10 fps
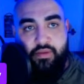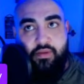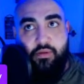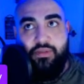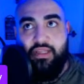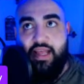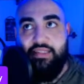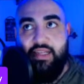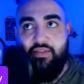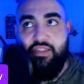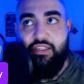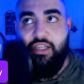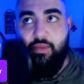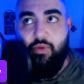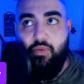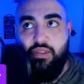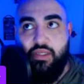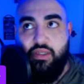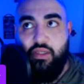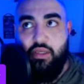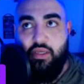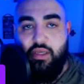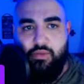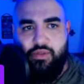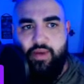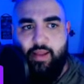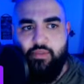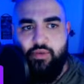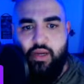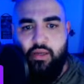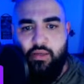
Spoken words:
Who was the last NFC champion? Was it it was the Rams, right?